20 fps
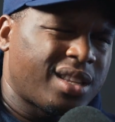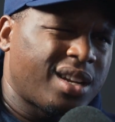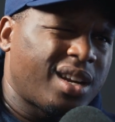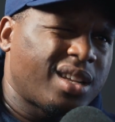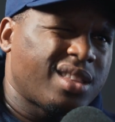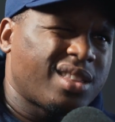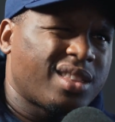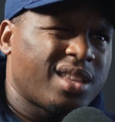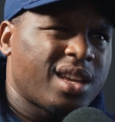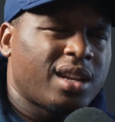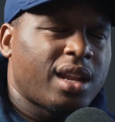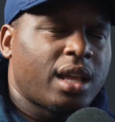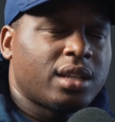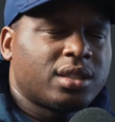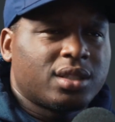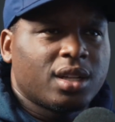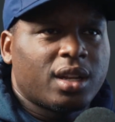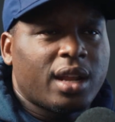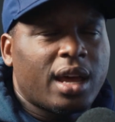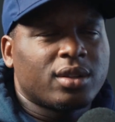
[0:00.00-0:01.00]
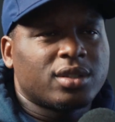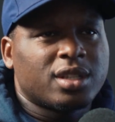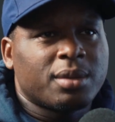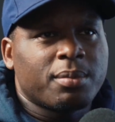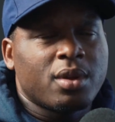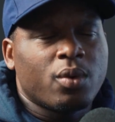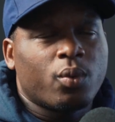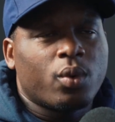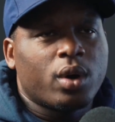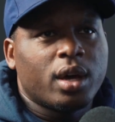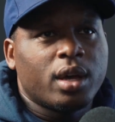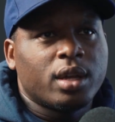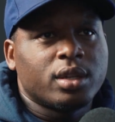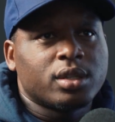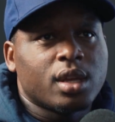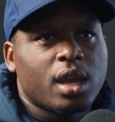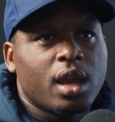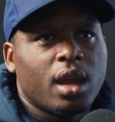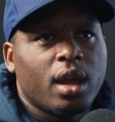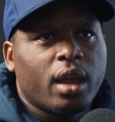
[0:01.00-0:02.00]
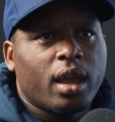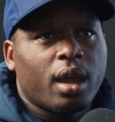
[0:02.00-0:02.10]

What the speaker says: Another thing that stood out to me was